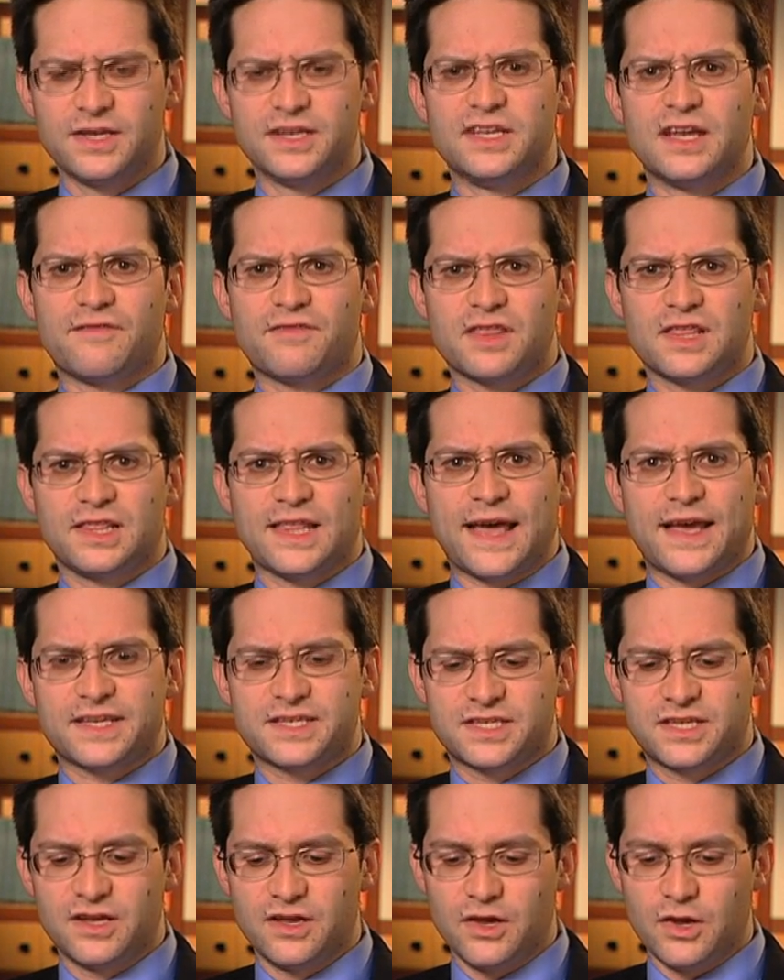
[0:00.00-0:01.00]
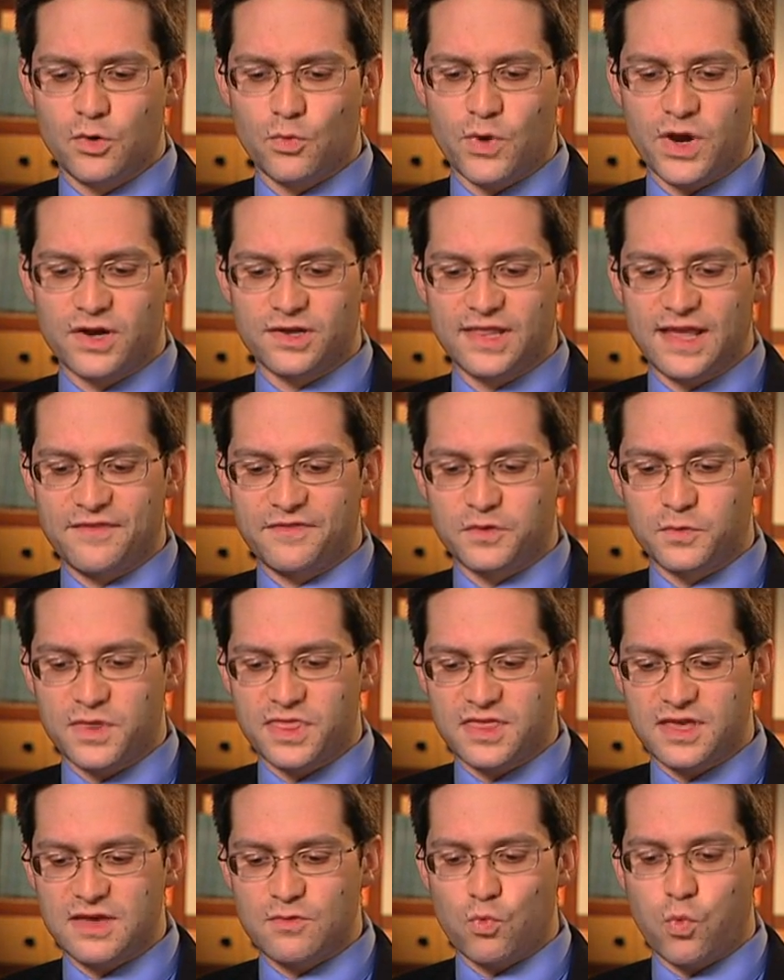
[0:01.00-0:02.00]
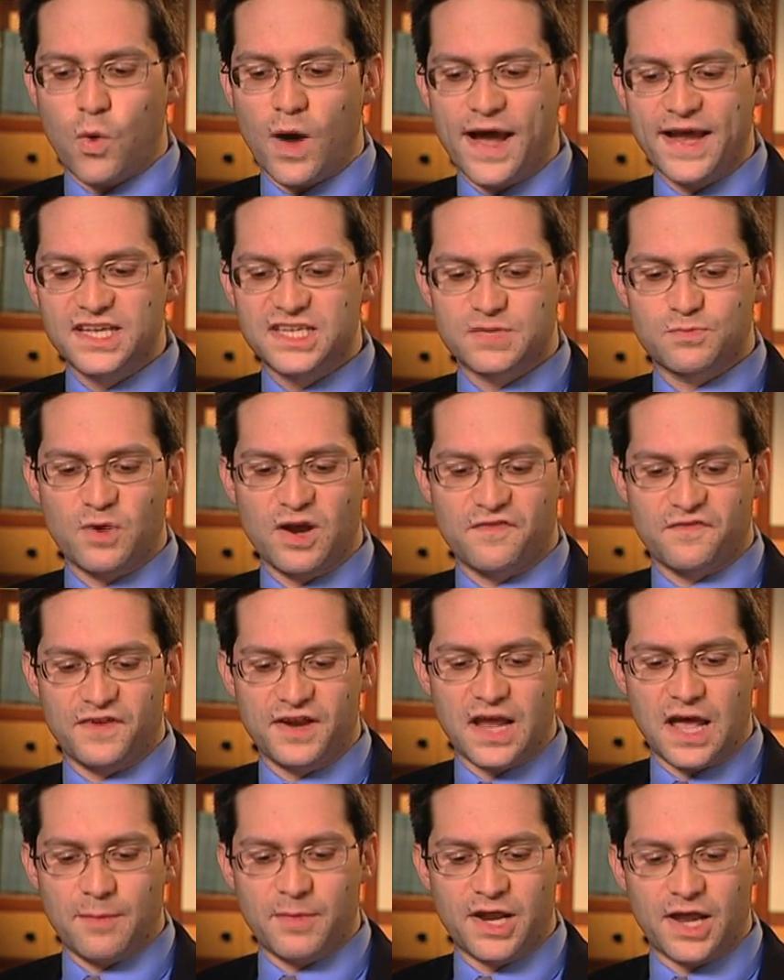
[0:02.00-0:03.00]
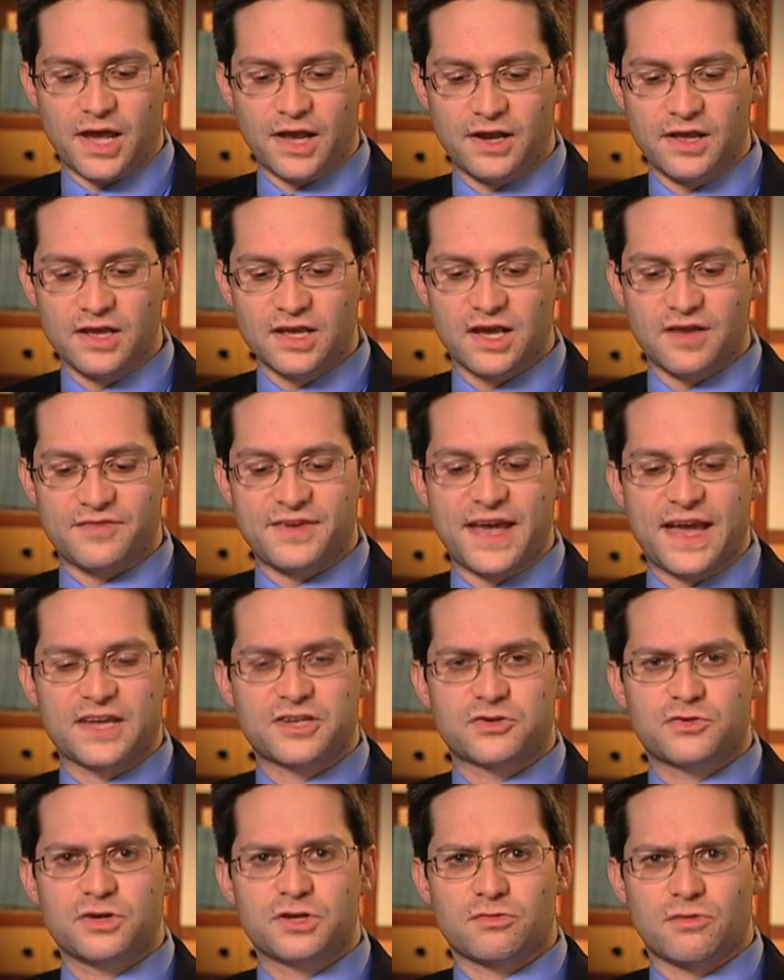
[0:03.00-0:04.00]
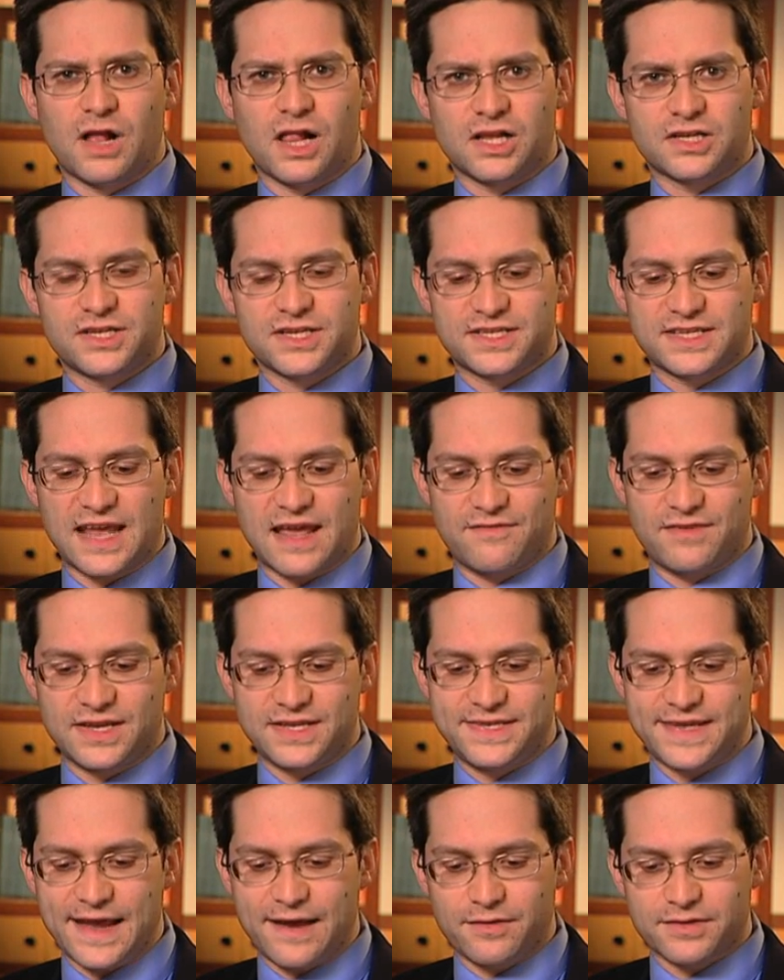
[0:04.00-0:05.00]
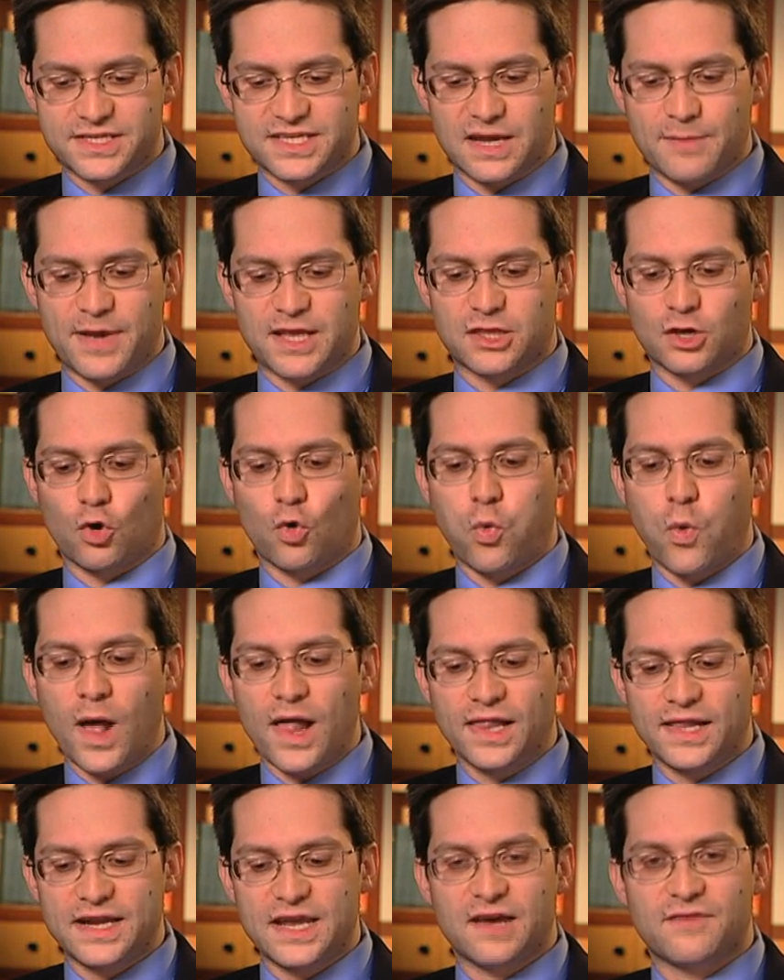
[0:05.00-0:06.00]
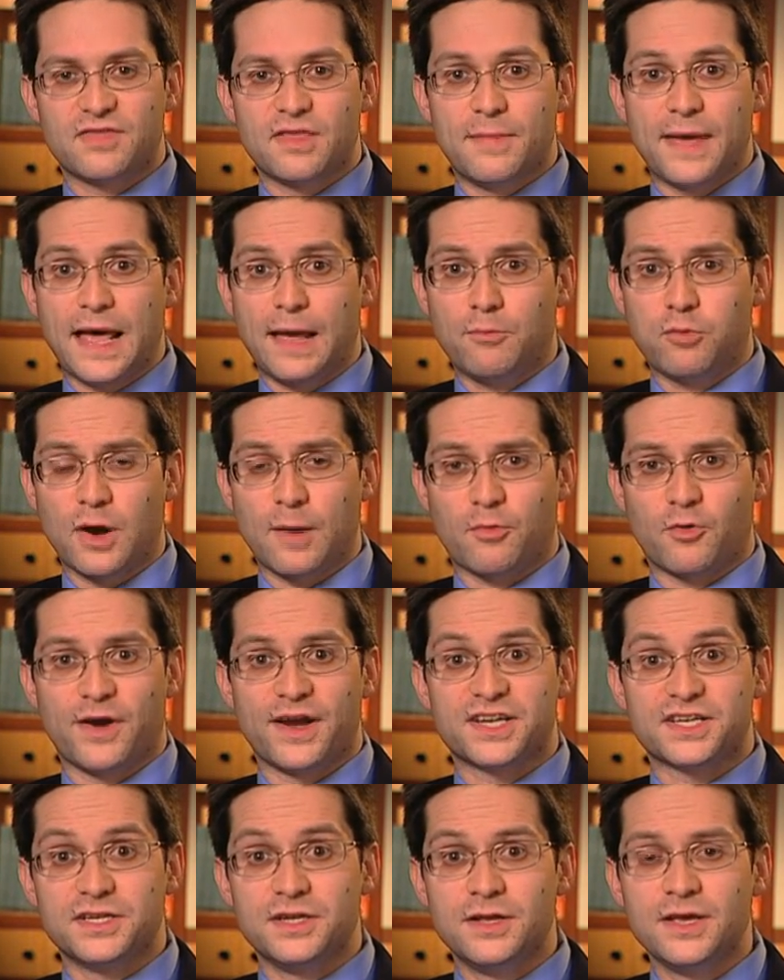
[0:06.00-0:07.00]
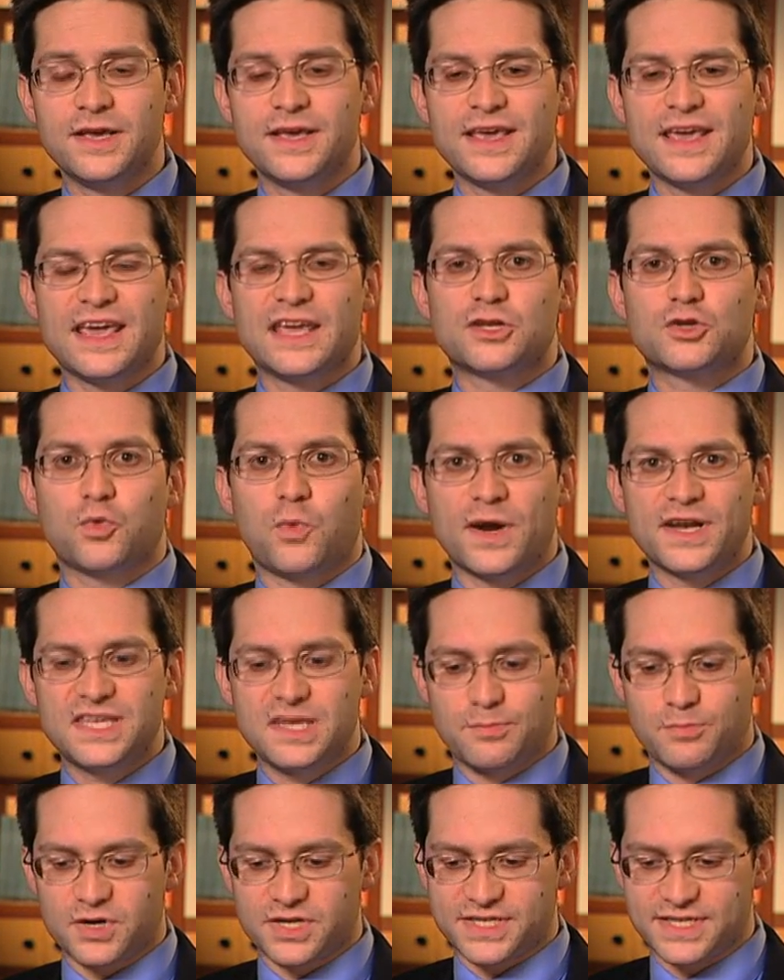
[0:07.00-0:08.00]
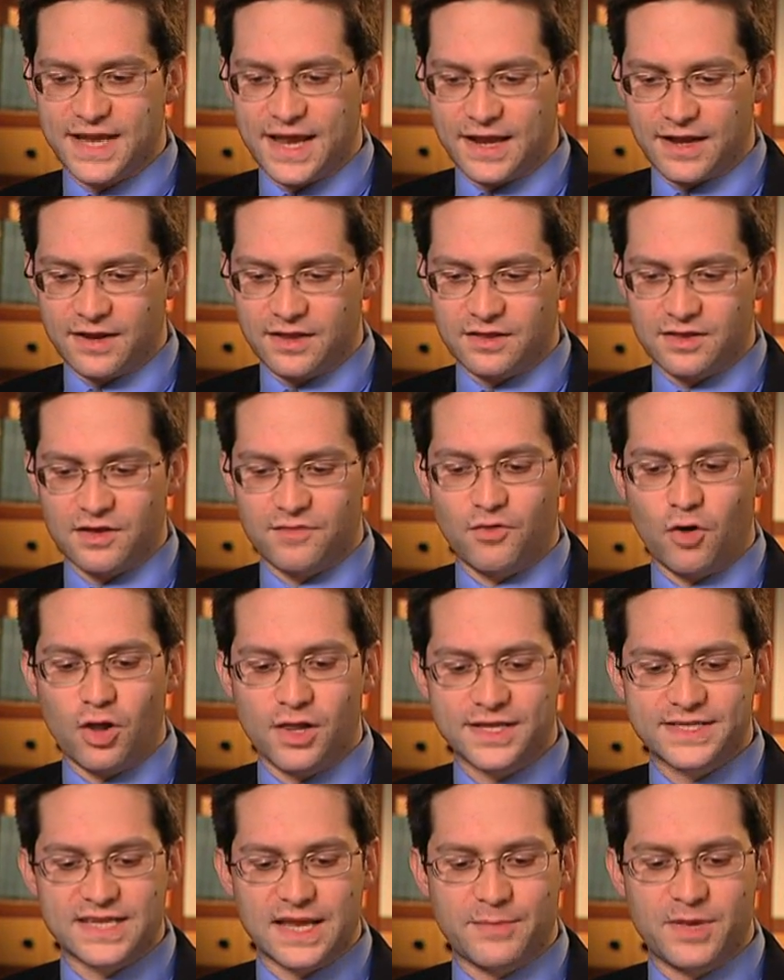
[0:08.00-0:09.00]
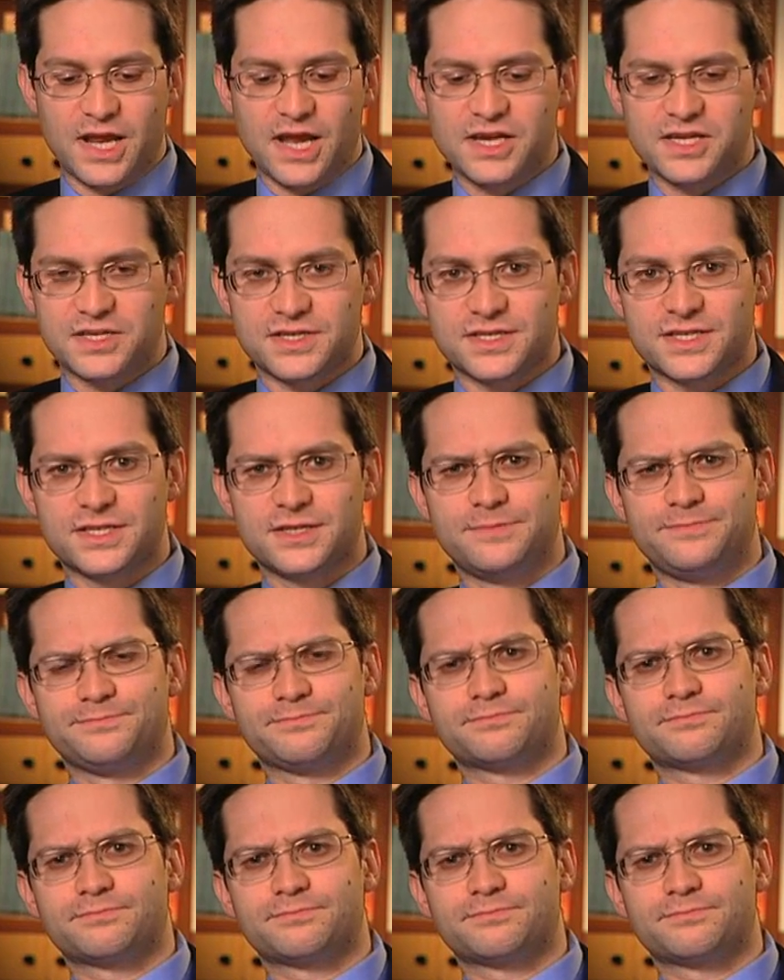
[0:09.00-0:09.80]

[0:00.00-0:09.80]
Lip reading: Nevertheless, we are left with the widespread phenomenon of gastroenterologists having doubts about the quality of the bowel preparation in 20% of all examinations.